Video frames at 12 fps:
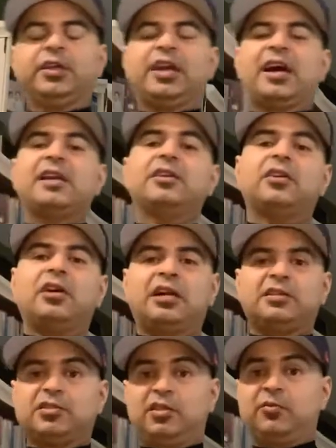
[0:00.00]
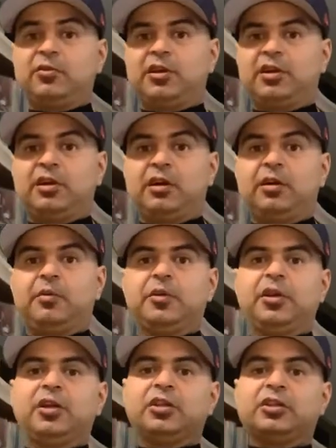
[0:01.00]
yeah, I know I saw that um
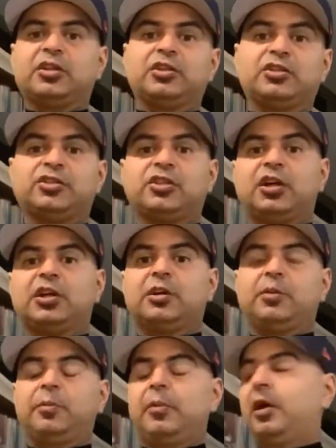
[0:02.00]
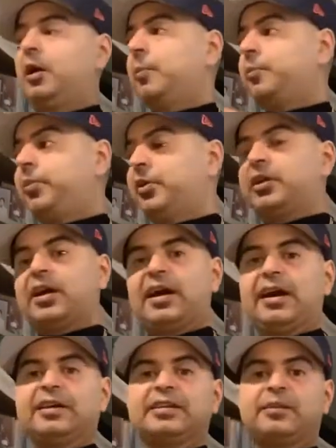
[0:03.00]
the Chuck
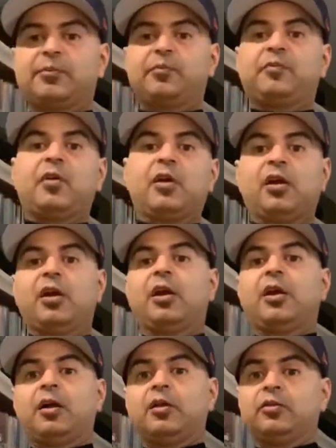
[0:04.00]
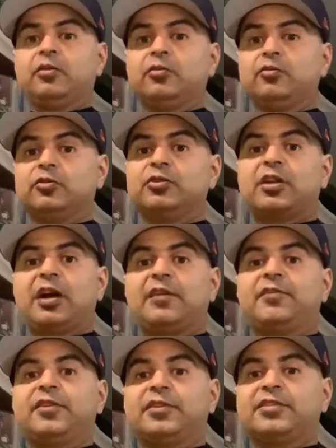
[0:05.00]
Pagano news
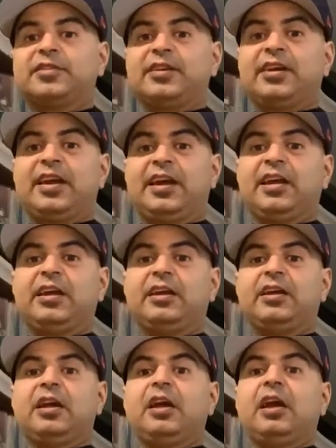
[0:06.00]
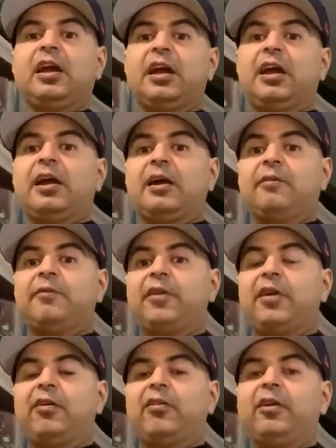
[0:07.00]
conference today, and I'm
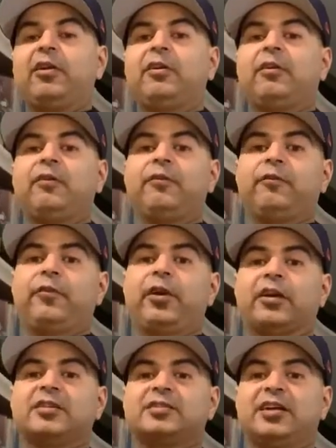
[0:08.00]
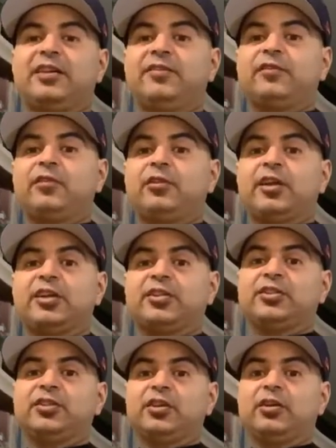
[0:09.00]
very very excited for
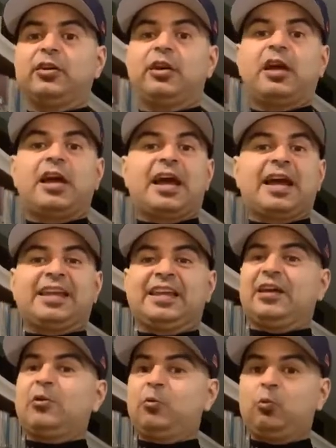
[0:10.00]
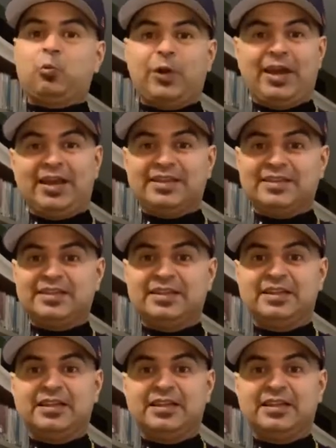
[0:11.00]
next year. I can't wait